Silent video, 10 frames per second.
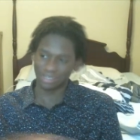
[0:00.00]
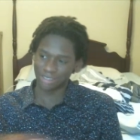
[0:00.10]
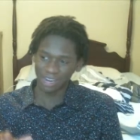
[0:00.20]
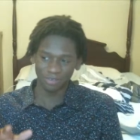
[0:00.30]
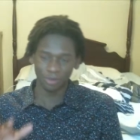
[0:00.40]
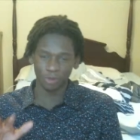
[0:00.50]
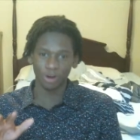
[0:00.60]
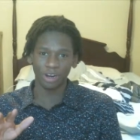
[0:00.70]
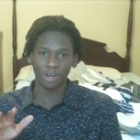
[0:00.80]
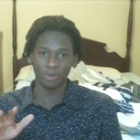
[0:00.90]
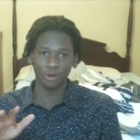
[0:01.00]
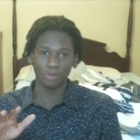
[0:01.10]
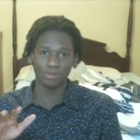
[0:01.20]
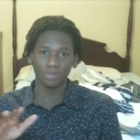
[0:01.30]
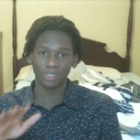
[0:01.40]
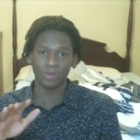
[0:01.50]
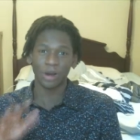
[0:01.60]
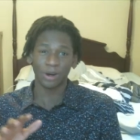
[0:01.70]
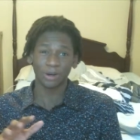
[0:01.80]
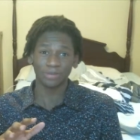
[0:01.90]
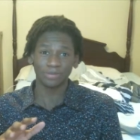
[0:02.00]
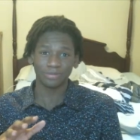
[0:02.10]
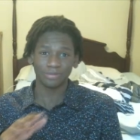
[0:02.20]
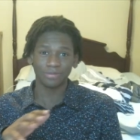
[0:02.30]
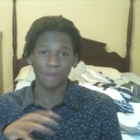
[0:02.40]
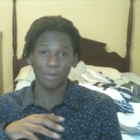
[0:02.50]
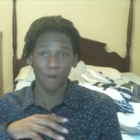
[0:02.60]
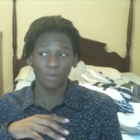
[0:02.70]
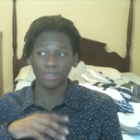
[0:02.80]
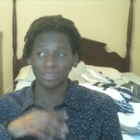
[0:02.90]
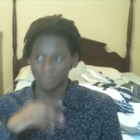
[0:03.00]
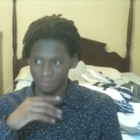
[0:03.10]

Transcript: not even a worry anymore. It's better. I promise.